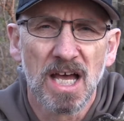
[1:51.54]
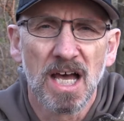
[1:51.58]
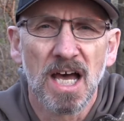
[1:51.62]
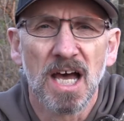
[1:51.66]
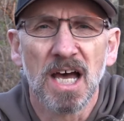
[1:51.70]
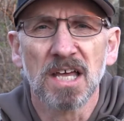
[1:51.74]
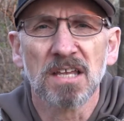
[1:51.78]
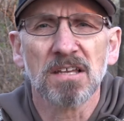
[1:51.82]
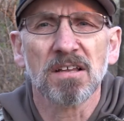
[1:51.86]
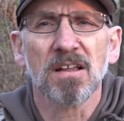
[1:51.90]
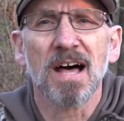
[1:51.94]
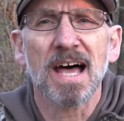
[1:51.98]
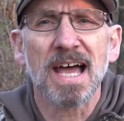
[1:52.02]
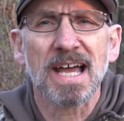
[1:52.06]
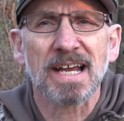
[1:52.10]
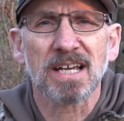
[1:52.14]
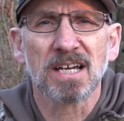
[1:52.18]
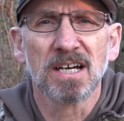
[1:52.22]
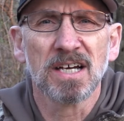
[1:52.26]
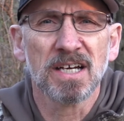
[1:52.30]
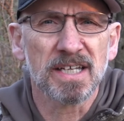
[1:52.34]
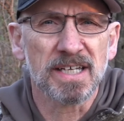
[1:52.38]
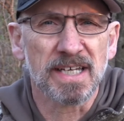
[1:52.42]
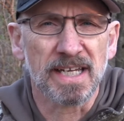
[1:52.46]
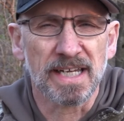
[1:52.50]
Unlike
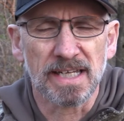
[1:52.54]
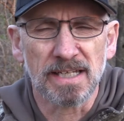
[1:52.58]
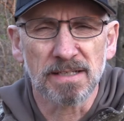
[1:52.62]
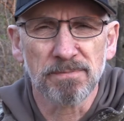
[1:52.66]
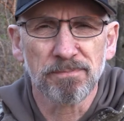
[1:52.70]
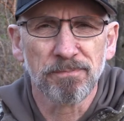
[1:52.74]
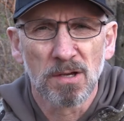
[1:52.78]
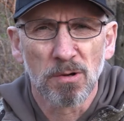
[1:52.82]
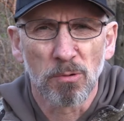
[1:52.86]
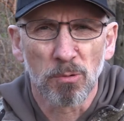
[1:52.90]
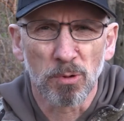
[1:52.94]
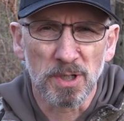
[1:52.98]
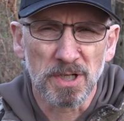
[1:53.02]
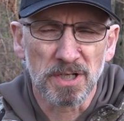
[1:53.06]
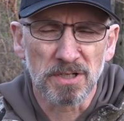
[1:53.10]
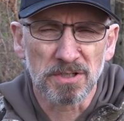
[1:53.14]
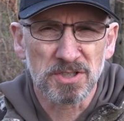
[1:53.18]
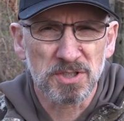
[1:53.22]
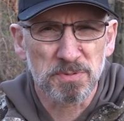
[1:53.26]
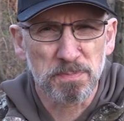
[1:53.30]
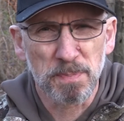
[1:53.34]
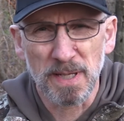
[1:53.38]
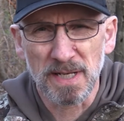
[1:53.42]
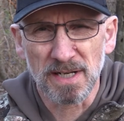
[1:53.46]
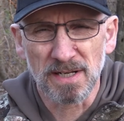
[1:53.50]
hunting, where you're
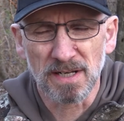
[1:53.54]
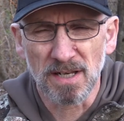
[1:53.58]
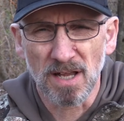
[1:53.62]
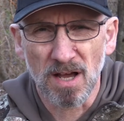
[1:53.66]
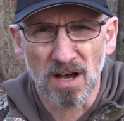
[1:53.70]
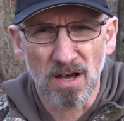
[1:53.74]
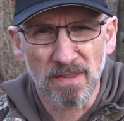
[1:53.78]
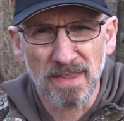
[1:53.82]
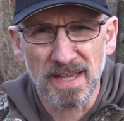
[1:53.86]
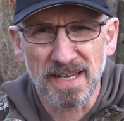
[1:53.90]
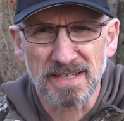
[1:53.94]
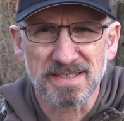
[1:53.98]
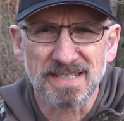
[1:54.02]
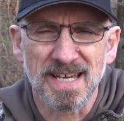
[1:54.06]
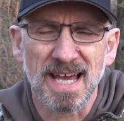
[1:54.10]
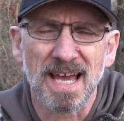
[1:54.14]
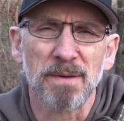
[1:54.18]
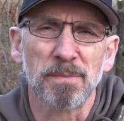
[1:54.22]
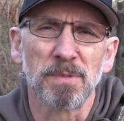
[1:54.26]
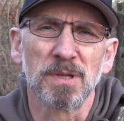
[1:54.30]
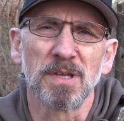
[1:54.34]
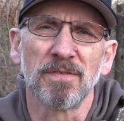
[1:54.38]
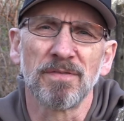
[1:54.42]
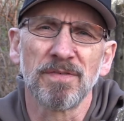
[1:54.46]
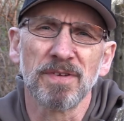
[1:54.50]
spending all that
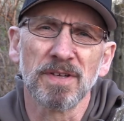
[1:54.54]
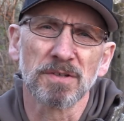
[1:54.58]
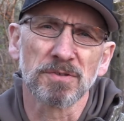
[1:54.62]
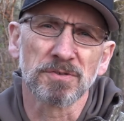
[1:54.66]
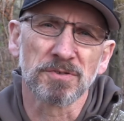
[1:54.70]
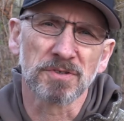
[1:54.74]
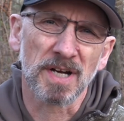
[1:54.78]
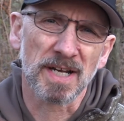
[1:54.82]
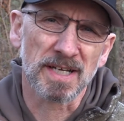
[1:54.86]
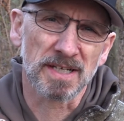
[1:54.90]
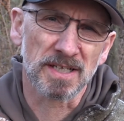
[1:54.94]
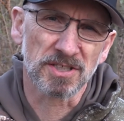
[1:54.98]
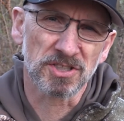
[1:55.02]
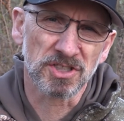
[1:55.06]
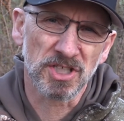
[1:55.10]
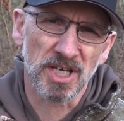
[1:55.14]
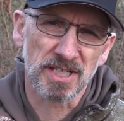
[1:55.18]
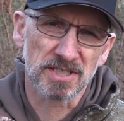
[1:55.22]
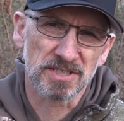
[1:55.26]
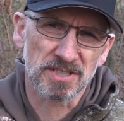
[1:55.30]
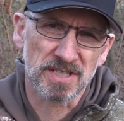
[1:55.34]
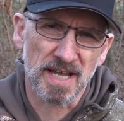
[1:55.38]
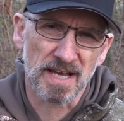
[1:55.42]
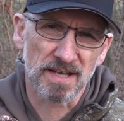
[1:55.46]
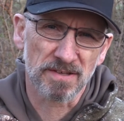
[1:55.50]
time in the field trying to
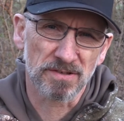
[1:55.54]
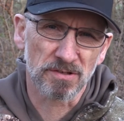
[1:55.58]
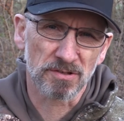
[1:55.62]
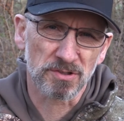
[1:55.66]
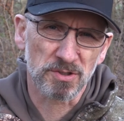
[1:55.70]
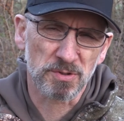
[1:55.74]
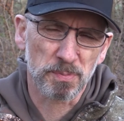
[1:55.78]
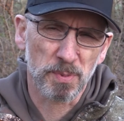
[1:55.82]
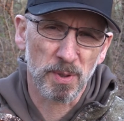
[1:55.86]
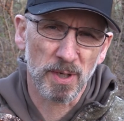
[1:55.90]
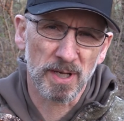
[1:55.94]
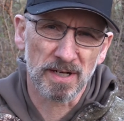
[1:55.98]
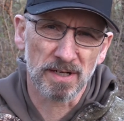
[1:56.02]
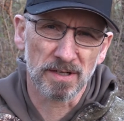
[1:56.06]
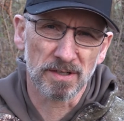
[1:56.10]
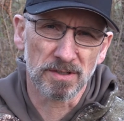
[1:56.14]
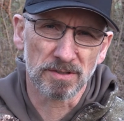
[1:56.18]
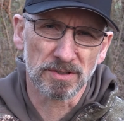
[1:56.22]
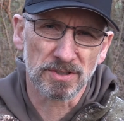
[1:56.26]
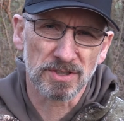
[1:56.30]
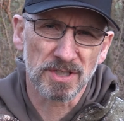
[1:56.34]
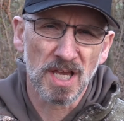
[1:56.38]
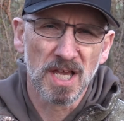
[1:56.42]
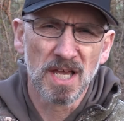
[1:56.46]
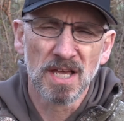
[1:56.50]
chase down those
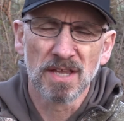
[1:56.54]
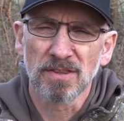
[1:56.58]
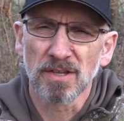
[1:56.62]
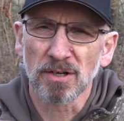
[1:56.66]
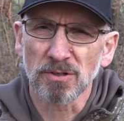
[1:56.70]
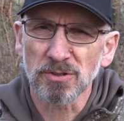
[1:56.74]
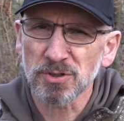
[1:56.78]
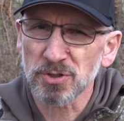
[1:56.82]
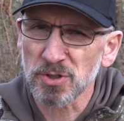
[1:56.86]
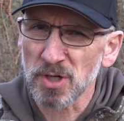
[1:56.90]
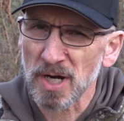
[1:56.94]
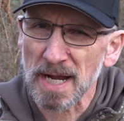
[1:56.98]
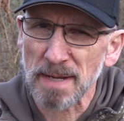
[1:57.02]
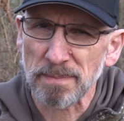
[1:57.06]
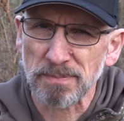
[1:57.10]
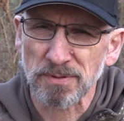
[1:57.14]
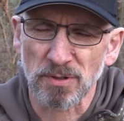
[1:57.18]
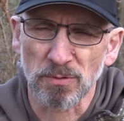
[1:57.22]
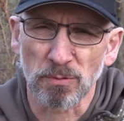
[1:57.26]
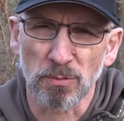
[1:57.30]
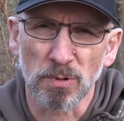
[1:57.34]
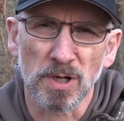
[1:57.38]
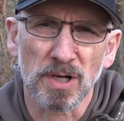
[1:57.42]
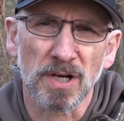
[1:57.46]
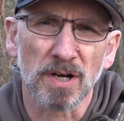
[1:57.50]
predators, those traps are
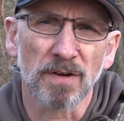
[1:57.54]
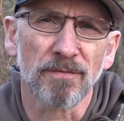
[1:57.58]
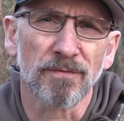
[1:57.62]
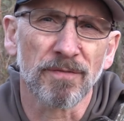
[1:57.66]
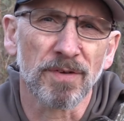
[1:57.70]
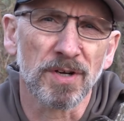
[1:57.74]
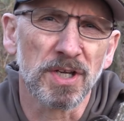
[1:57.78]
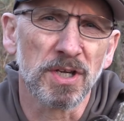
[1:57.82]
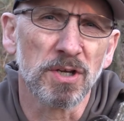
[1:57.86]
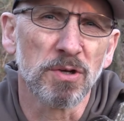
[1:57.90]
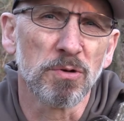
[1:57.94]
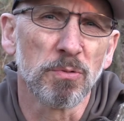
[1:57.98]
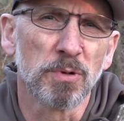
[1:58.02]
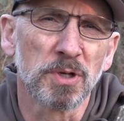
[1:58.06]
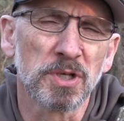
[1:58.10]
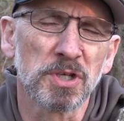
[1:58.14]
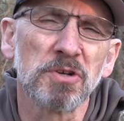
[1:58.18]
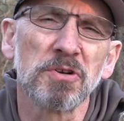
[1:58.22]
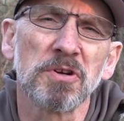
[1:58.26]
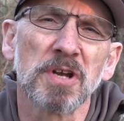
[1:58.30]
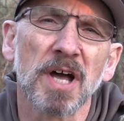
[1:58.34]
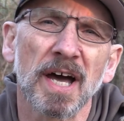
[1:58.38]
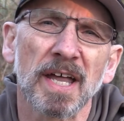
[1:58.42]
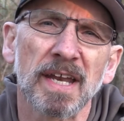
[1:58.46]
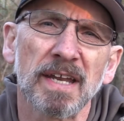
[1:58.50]
working for you when
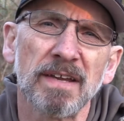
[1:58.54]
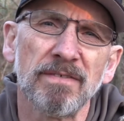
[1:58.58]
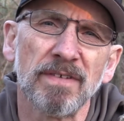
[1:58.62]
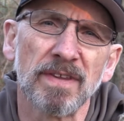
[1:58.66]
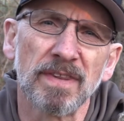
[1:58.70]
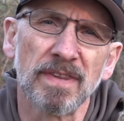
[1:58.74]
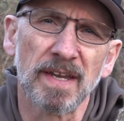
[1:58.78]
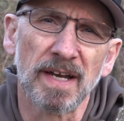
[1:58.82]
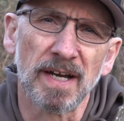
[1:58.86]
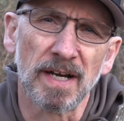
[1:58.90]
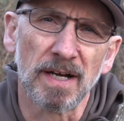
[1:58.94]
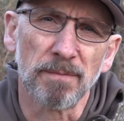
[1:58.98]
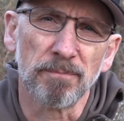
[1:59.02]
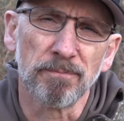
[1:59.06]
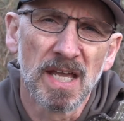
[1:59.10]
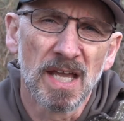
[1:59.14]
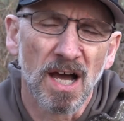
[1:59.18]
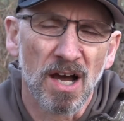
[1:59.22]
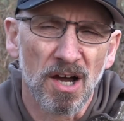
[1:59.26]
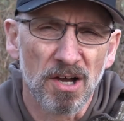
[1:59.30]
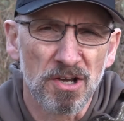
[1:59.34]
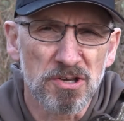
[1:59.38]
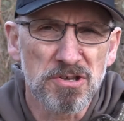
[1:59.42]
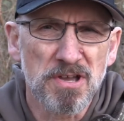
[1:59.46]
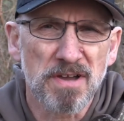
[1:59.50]
you're not even there.
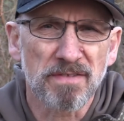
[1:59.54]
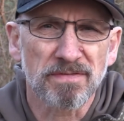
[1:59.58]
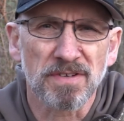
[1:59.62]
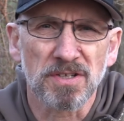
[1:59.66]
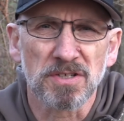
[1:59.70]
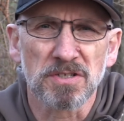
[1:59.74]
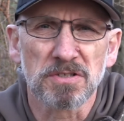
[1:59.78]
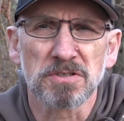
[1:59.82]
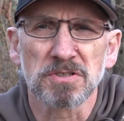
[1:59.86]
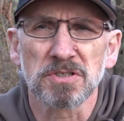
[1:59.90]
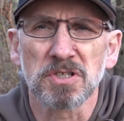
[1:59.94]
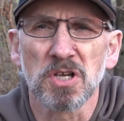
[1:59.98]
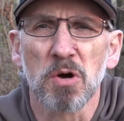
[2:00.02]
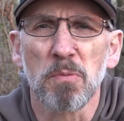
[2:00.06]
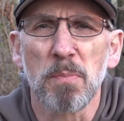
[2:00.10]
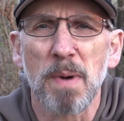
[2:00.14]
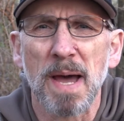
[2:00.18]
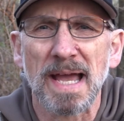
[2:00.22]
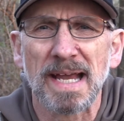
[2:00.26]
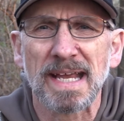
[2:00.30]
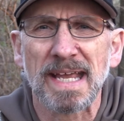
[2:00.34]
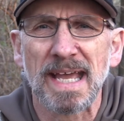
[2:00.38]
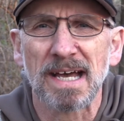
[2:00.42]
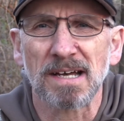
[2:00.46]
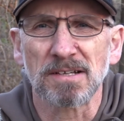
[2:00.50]
All you have to do is go
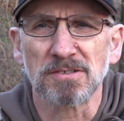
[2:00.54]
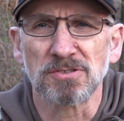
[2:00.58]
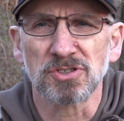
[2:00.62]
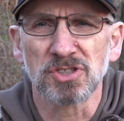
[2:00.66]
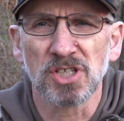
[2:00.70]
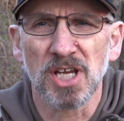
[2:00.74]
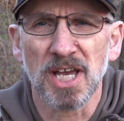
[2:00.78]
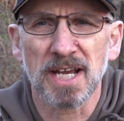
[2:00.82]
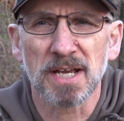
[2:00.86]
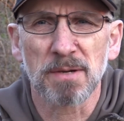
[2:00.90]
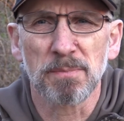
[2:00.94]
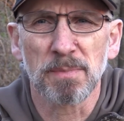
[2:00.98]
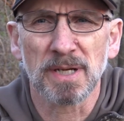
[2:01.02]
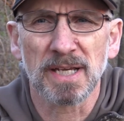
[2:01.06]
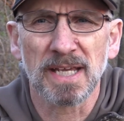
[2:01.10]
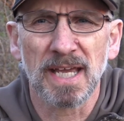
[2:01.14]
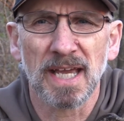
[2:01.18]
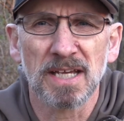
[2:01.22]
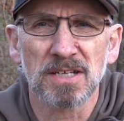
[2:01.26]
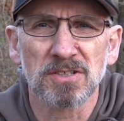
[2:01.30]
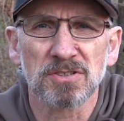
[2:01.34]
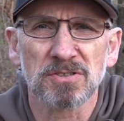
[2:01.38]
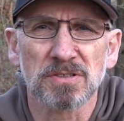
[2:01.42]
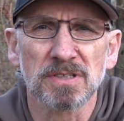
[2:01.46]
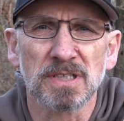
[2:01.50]
back out and check them
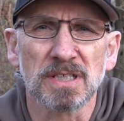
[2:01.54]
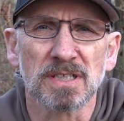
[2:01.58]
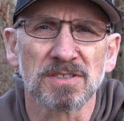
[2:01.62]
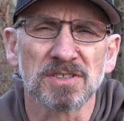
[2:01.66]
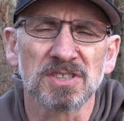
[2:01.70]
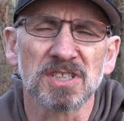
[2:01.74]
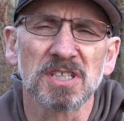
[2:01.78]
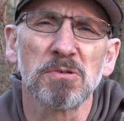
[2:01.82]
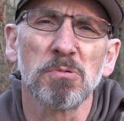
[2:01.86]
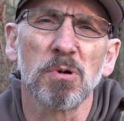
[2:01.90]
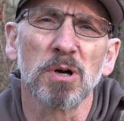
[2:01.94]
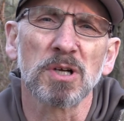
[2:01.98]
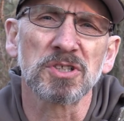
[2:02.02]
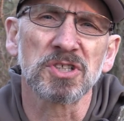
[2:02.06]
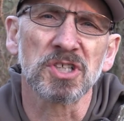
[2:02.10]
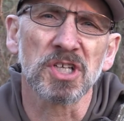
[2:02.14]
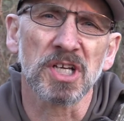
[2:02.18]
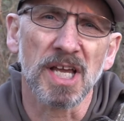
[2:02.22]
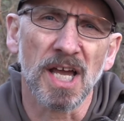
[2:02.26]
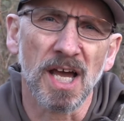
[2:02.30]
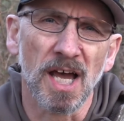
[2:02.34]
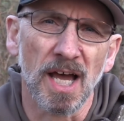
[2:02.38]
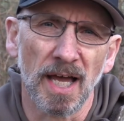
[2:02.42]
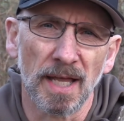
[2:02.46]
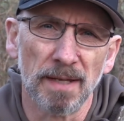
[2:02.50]
occasionally and see what you
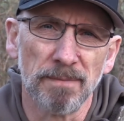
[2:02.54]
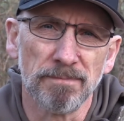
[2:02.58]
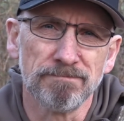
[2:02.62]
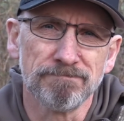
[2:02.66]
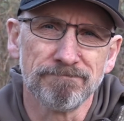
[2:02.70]
got.